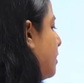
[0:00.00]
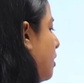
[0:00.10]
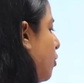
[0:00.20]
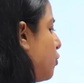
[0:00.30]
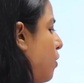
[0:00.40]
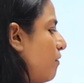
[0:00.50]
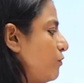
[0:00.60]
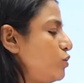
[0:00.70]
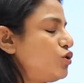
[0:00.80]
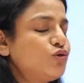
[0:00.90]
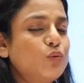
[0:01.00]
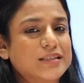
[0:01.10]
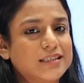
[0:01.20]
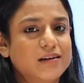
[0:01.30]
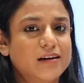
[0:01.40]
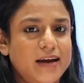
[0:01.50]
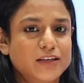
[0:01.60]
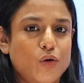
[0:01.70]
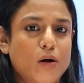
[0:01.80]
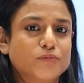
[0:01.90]
Now you have to choose the
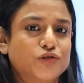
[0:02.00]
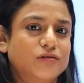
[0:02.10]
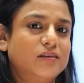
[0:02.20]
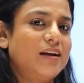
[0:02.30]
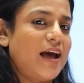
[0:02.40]
correct option,